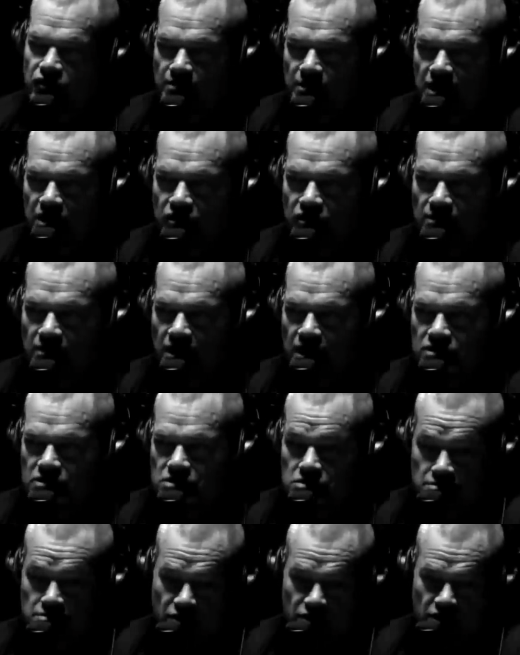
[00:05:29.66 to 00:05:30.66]
for a
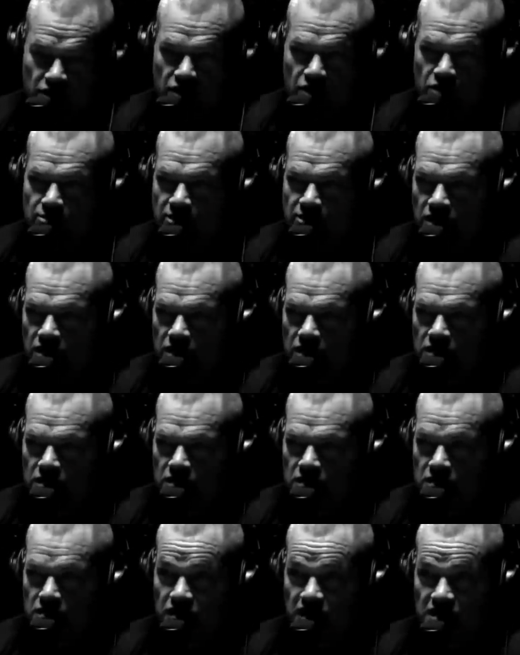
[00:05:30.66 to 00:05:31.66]
micromanager, bring a notebook.
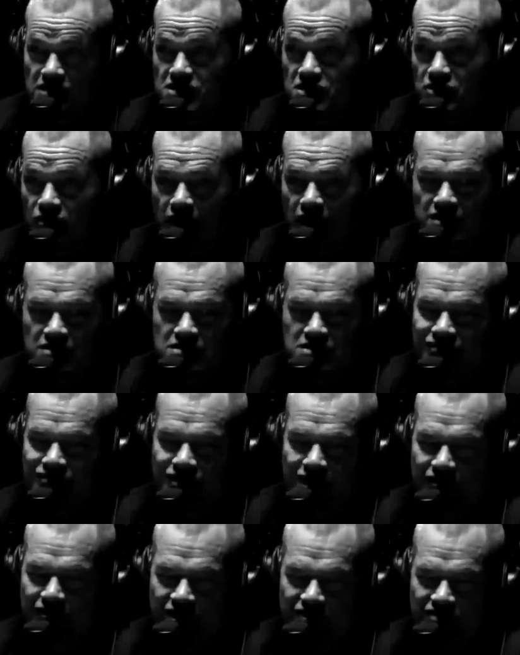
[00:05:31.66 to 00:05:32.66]
They see you writing stuff
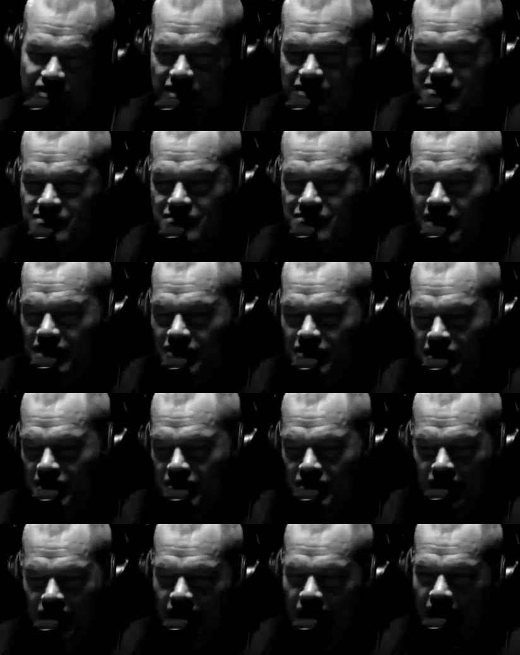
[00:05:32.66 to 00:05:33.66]
down, they think it's they,
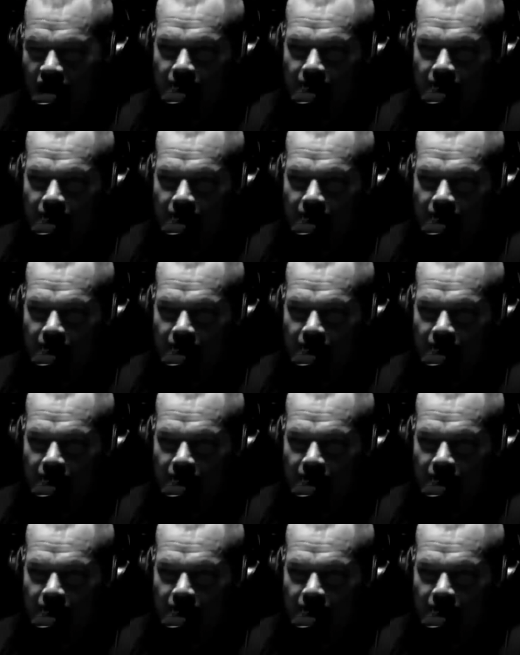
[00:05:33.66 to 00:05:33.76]
they're like